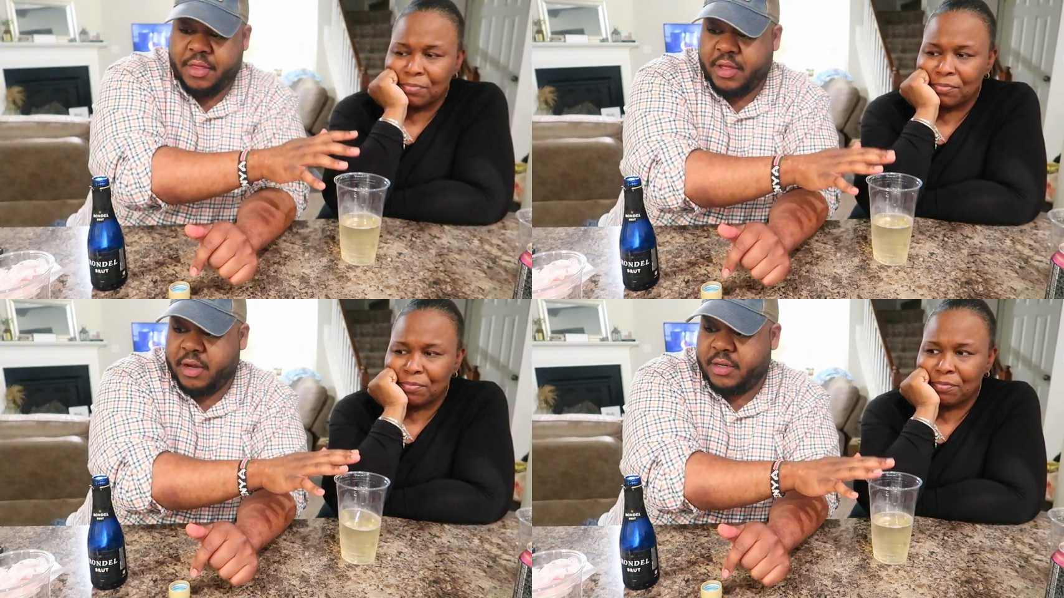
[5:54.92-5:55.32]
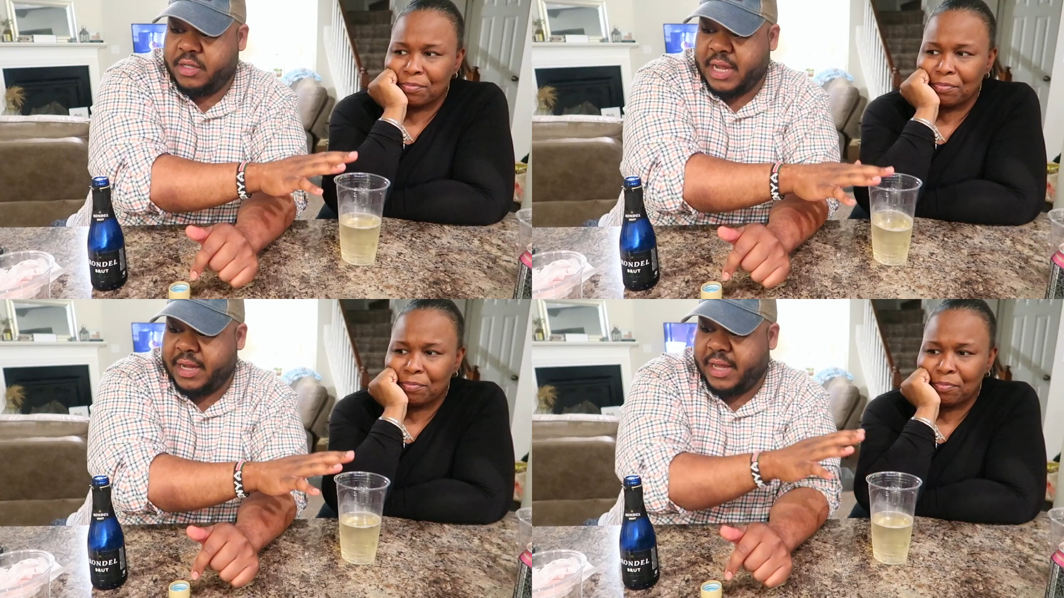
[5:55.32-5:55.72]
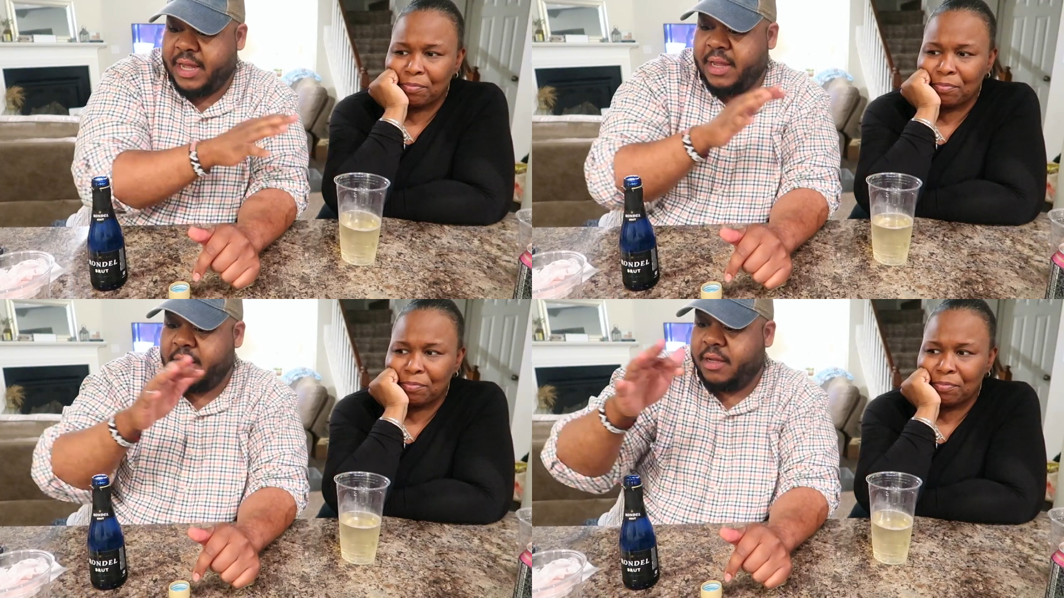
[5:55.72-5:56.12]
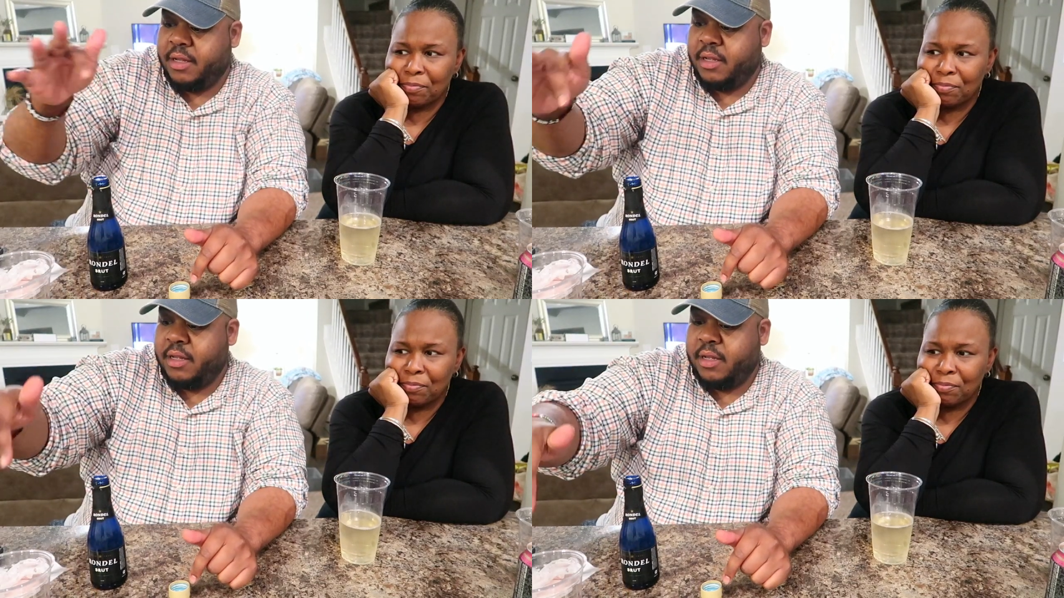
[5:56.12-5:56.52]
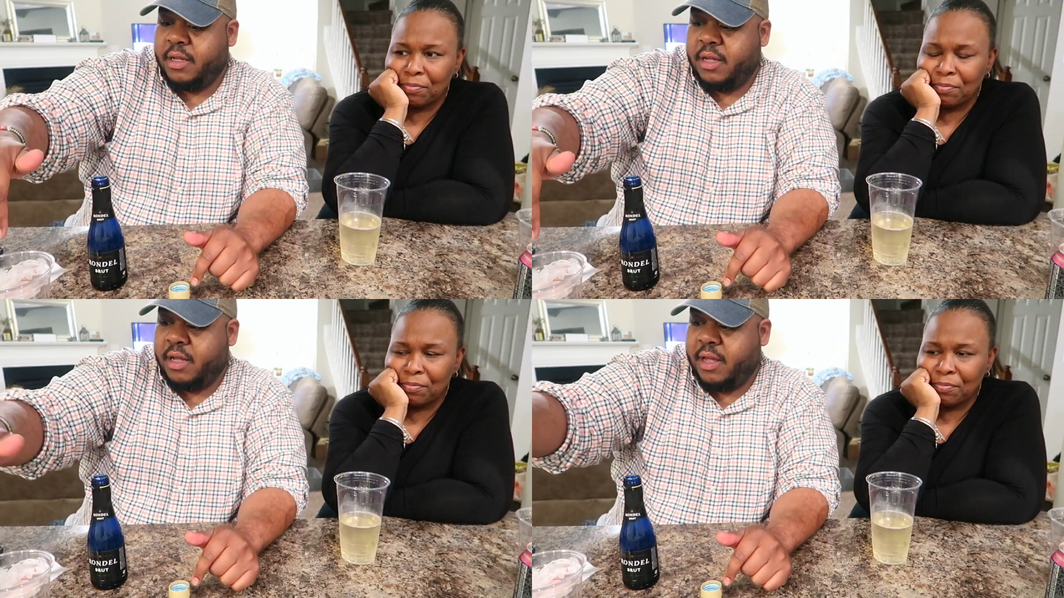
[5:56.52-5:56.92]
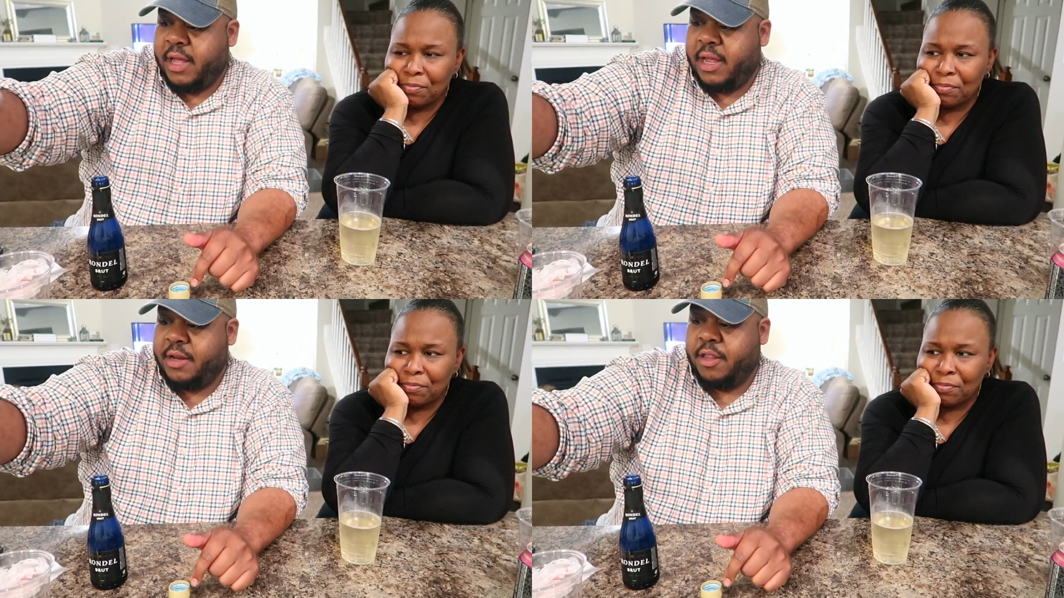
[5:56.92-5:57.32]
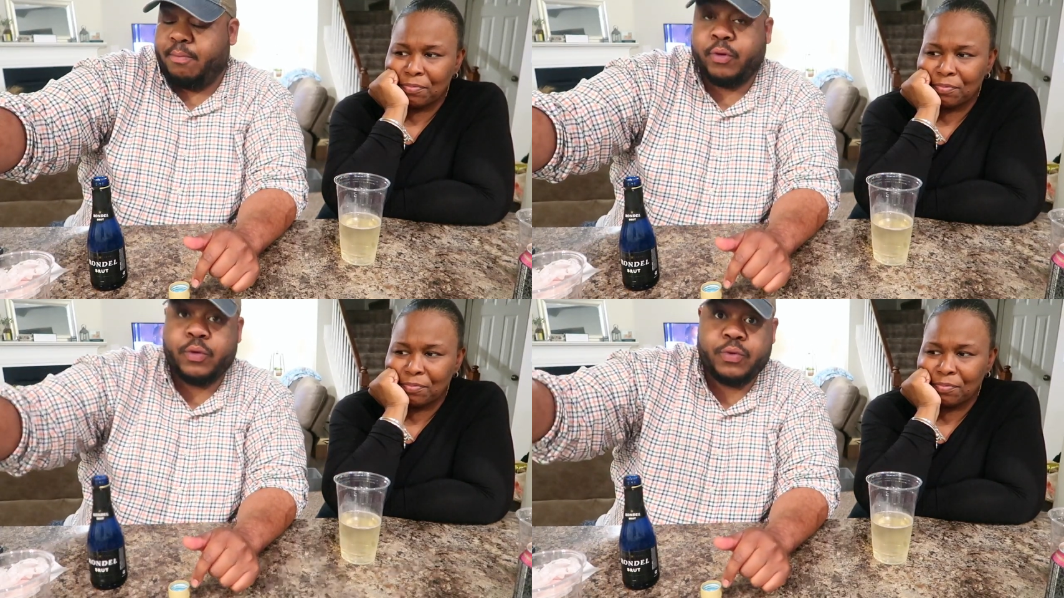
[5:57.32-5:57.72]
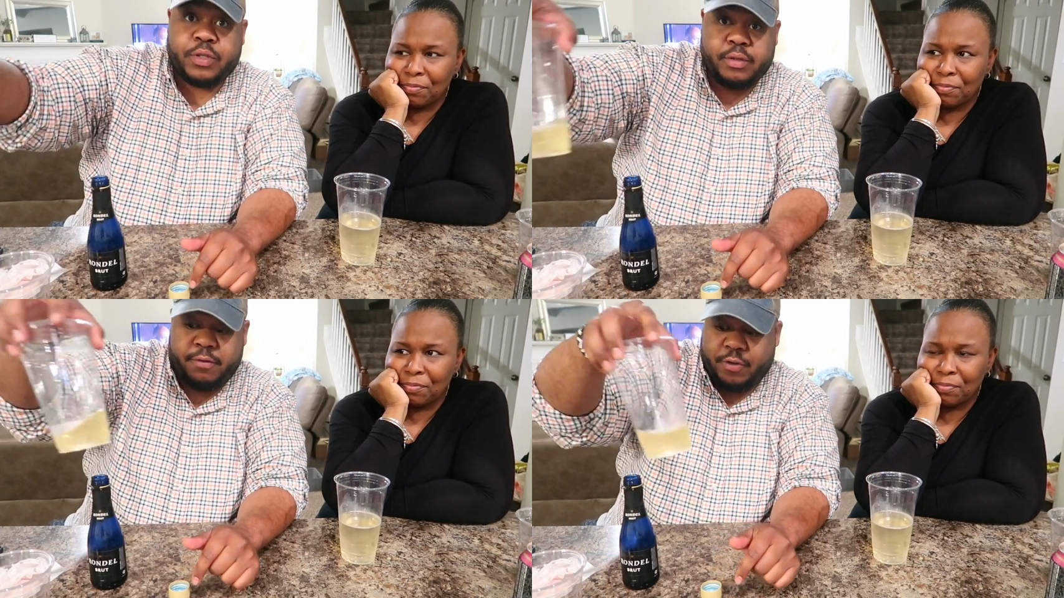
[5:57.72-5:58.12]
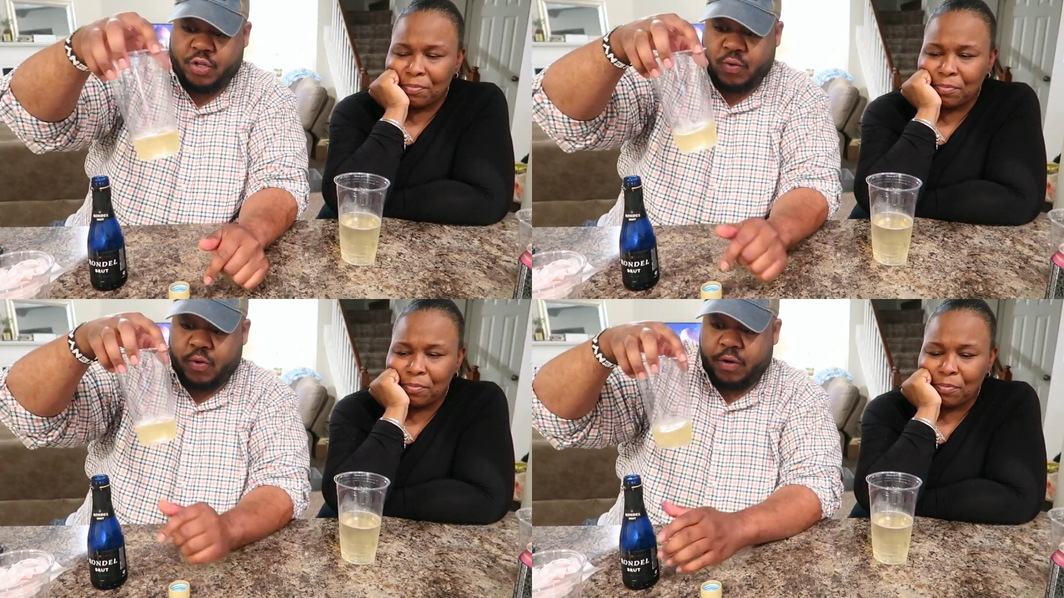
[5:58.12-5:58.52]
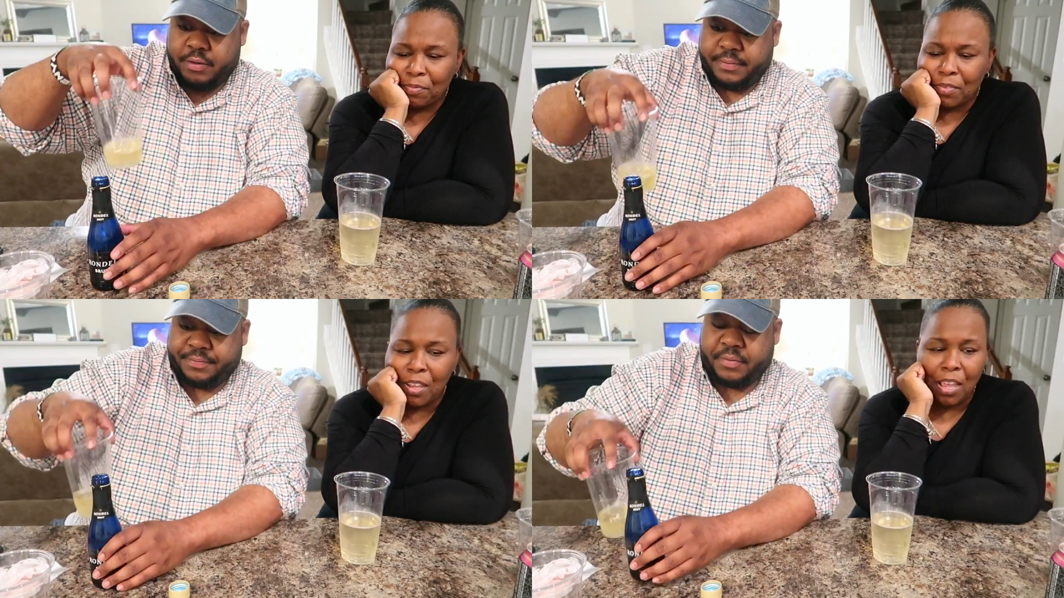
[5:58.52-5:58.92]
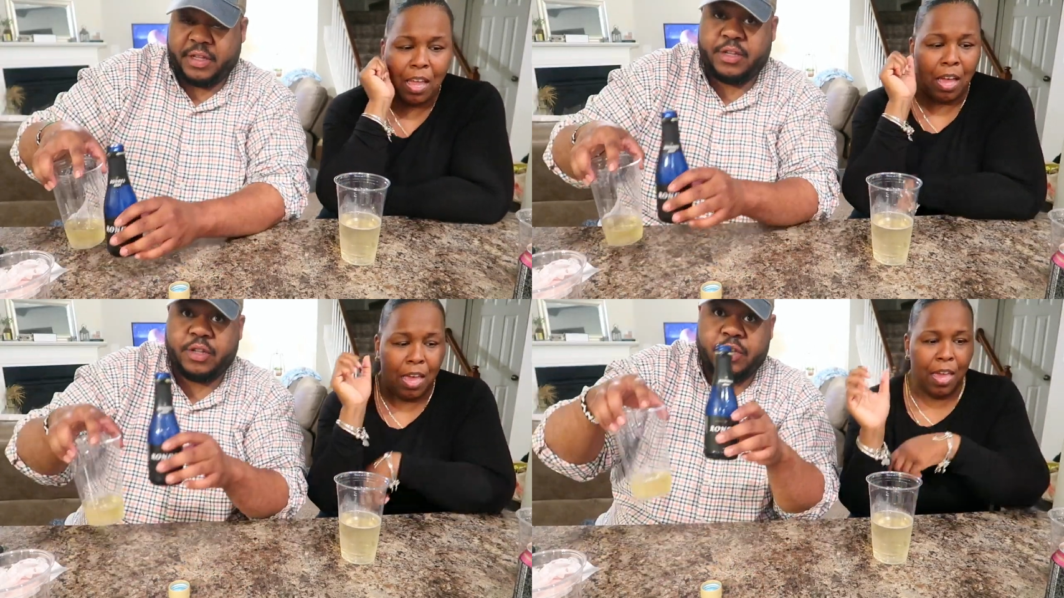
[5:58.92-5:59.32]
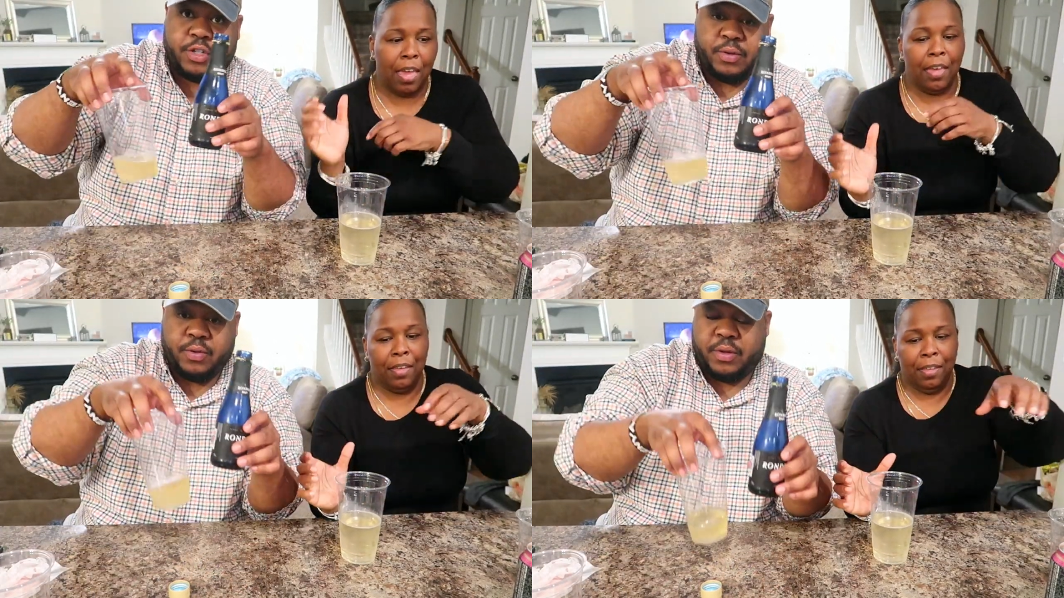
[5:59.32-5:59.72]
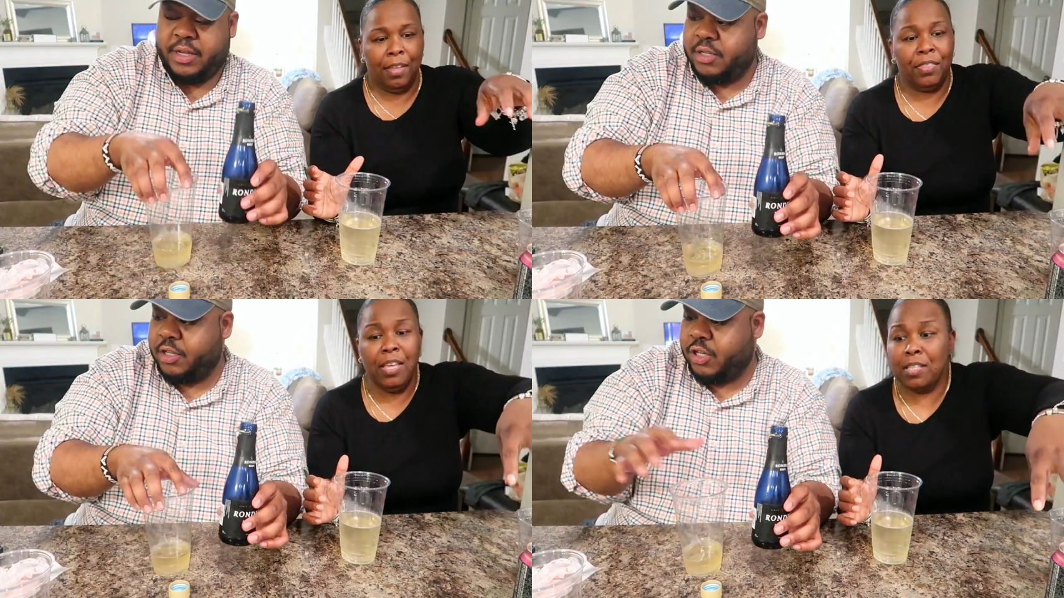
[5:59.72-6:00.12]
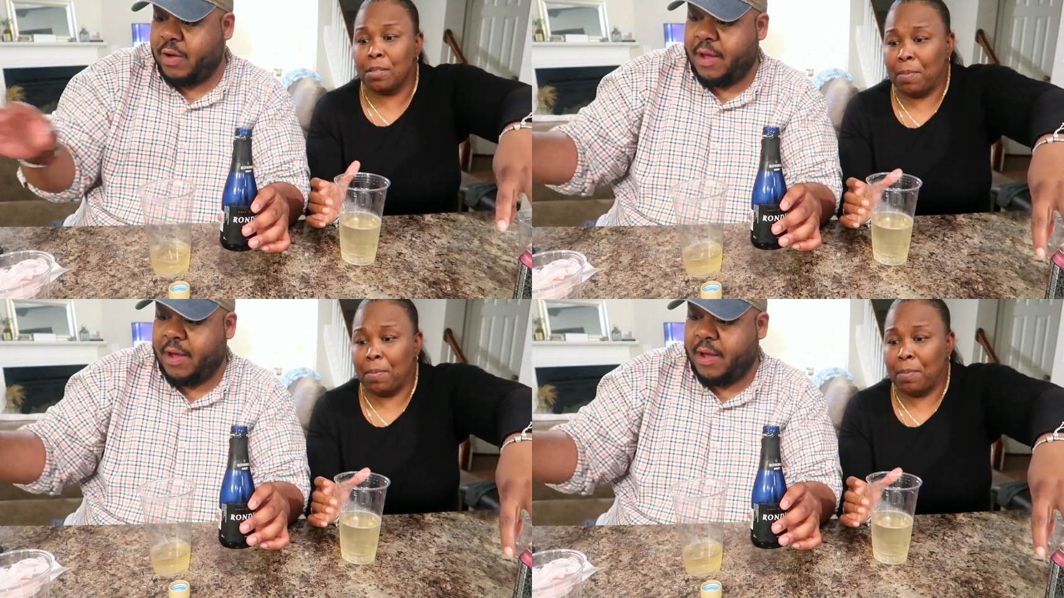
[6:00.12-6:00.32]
Speaker 1: the sake and the Brut for sure. These are the two. These and are the these two